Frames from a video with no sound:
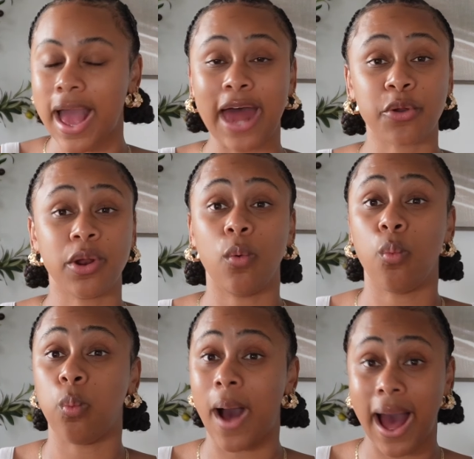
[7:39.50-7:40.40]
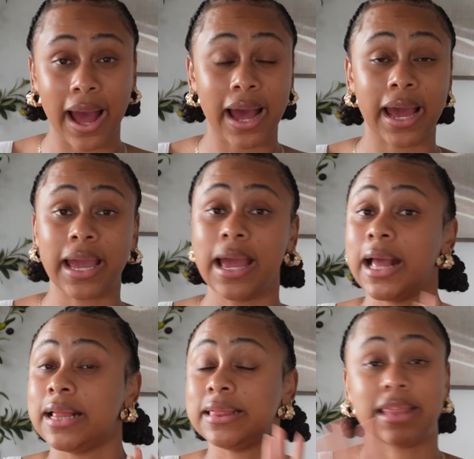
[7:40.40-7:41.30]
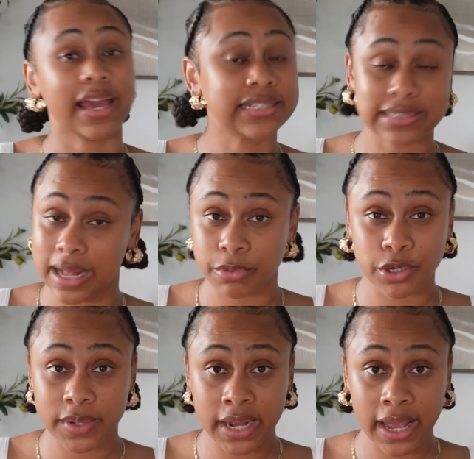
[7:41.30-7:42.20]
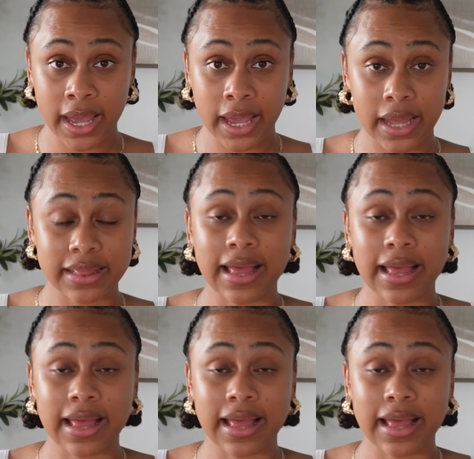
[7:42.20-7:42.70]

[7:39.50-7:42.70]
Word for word: I don't know why they stopped doing that.